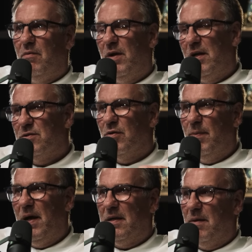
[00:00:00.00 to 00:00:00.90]
when I talk
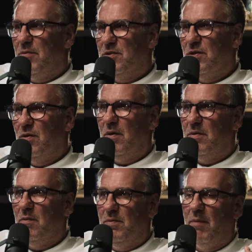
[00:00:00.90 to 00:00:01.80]
about number two,
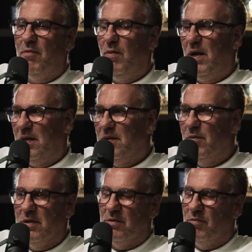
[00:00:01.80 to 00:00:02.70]
number one,
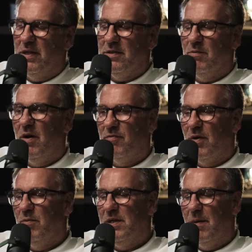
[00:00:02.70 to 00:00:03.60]
there is a reason why I've mm.
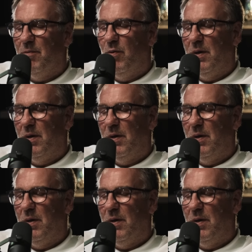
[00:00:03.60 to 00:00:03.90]
gone with number